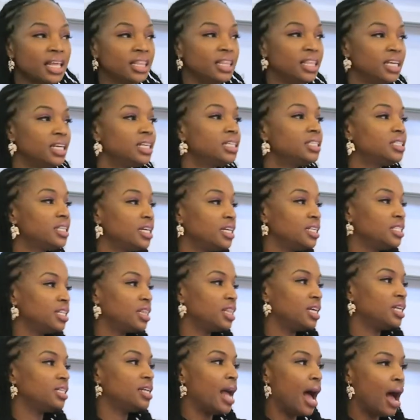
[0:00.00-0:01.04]
This is
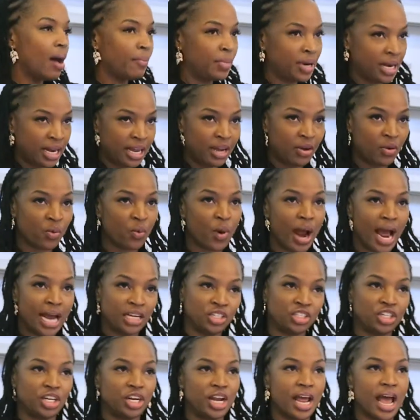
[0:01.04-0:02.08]
the dominant
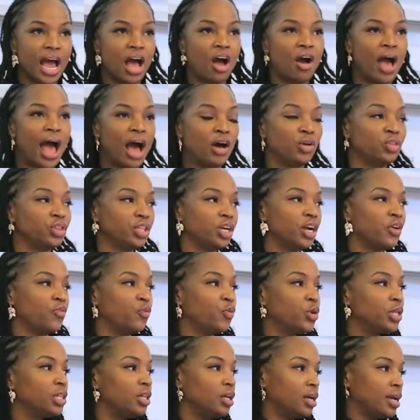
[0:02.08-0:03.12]
rationale out there if
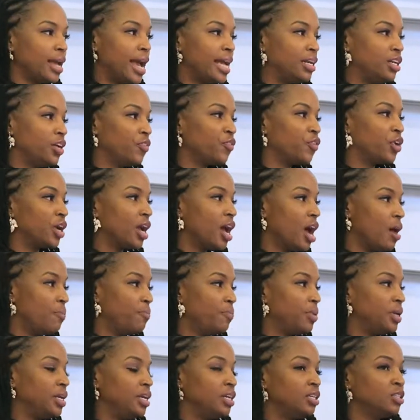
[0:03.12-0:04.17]
we look at different
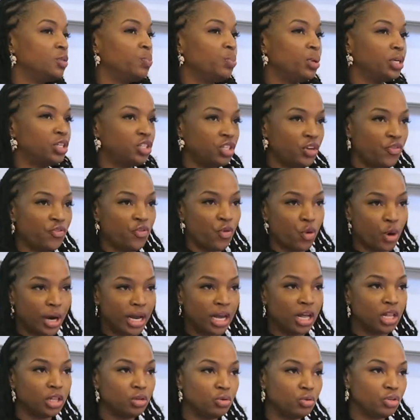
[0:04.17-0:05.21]
companies pushing for
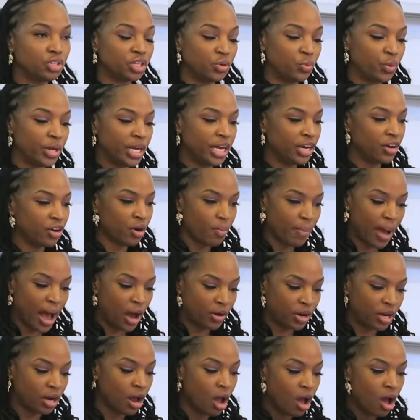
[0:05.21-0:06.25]
inclusion. We hear
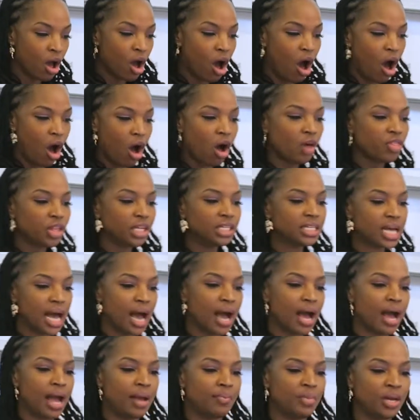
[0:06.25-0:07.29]
about it all the
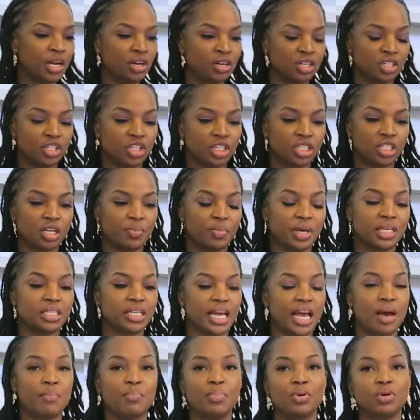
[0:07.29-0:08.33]
time. Here are just some
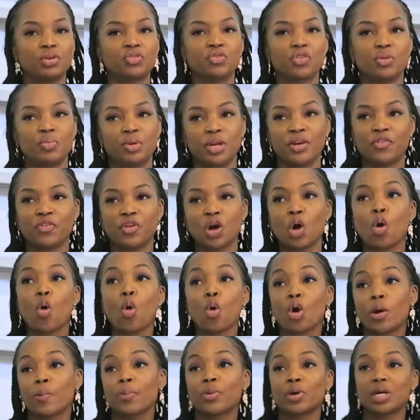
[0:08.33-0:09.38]
examples from different
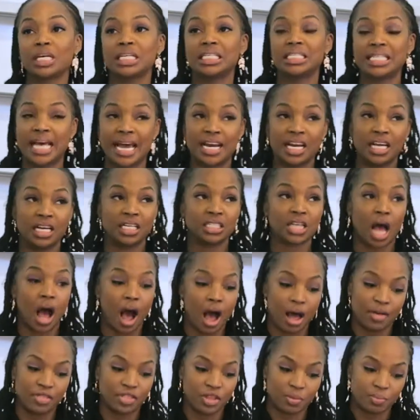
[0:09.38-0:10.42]
corporate settings
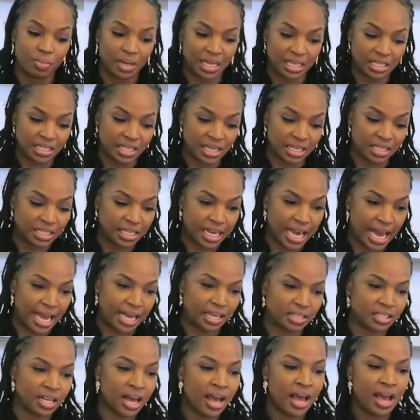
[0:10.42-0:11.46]
on the business
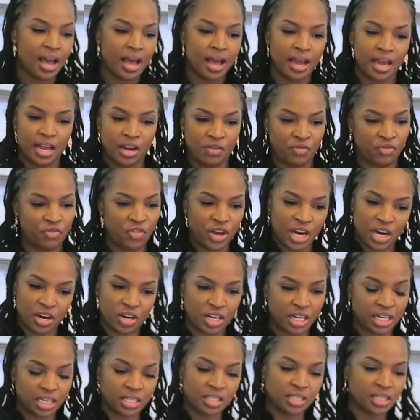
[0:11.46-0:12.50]
case in
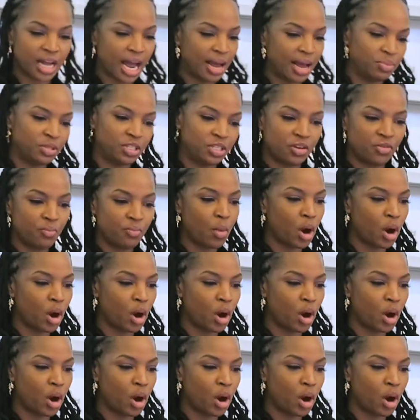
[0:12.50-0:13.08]
various types of